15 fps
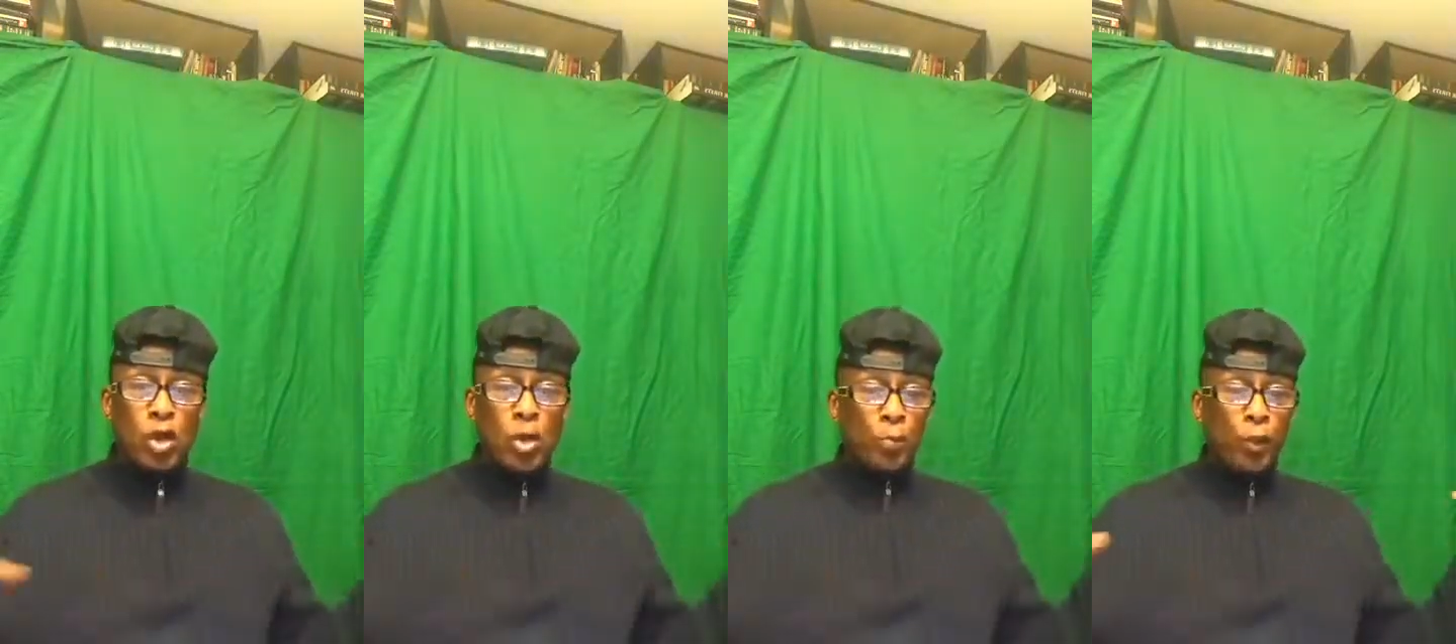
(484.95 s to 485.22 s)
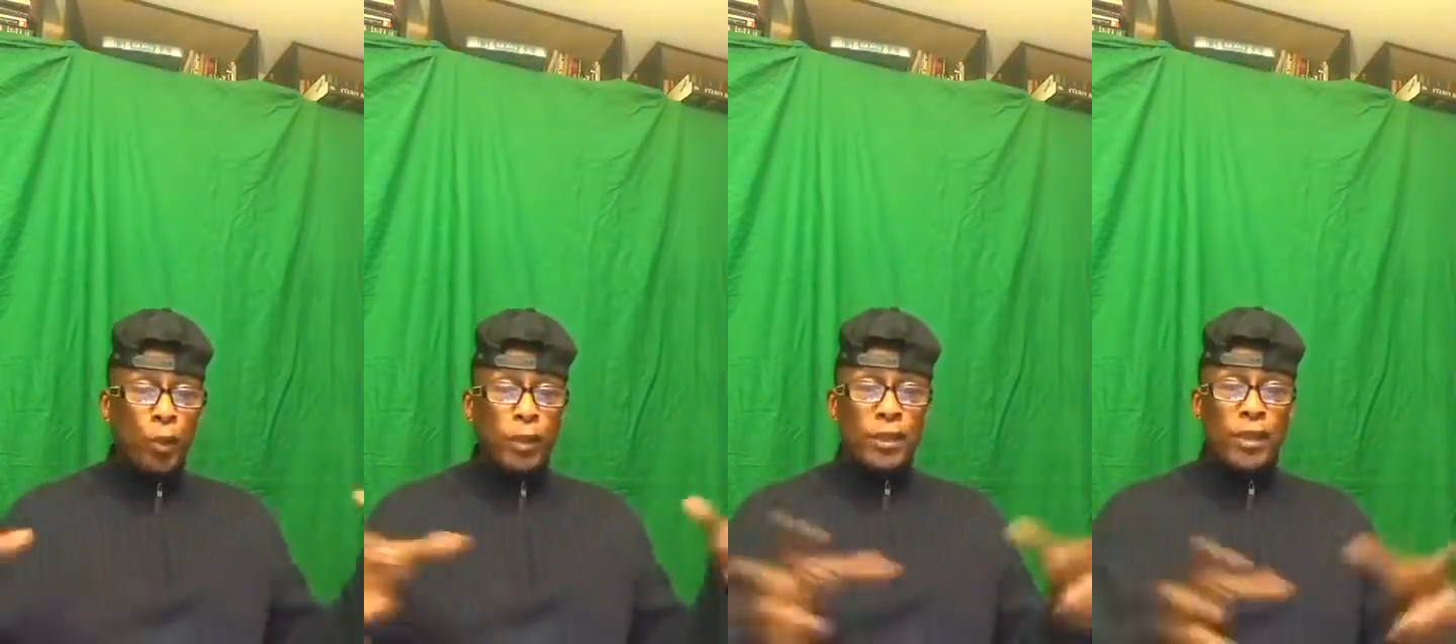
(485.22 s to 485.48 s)

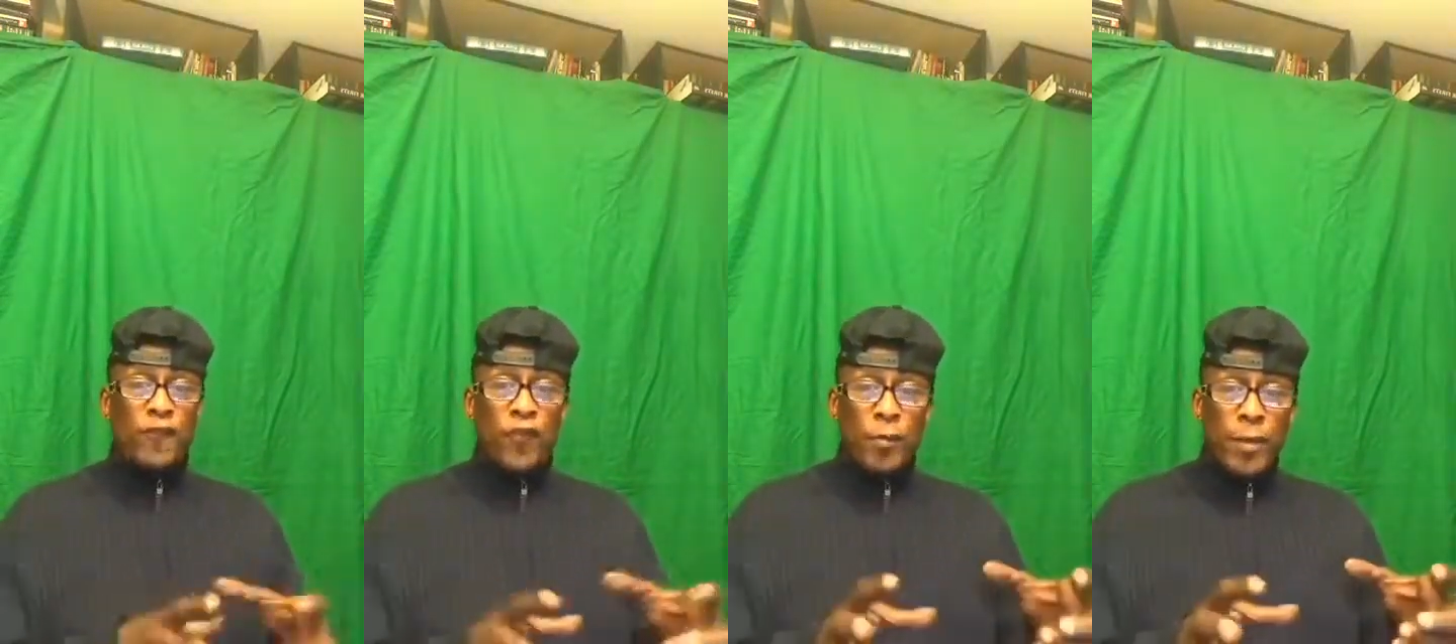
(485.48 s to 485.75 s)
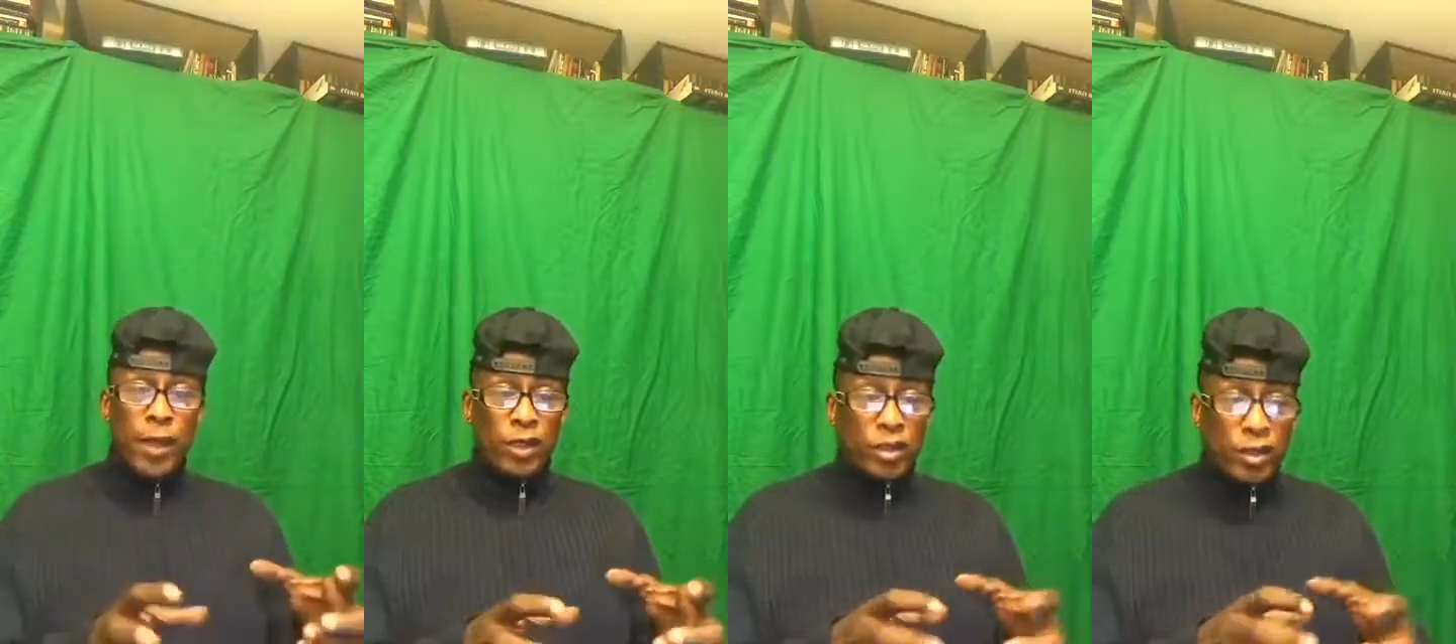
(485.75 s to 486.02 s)
pull the
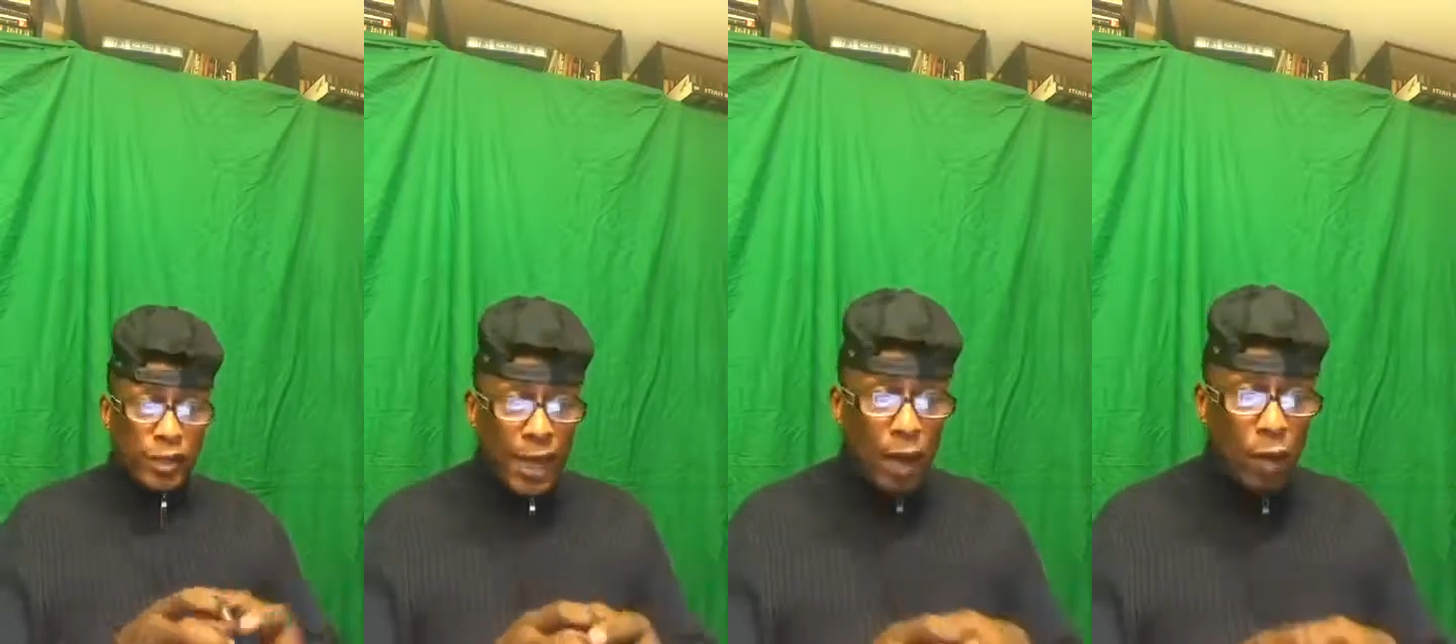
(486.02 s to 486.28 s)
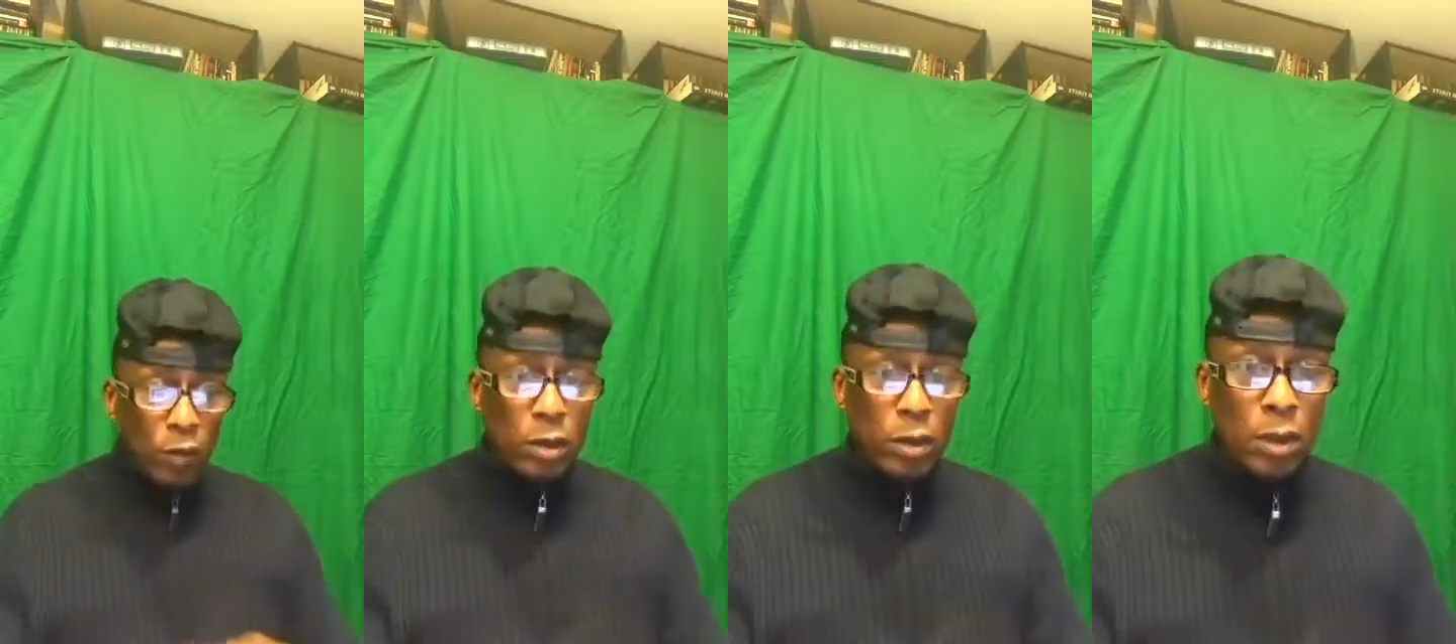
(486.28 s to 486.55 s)
information out,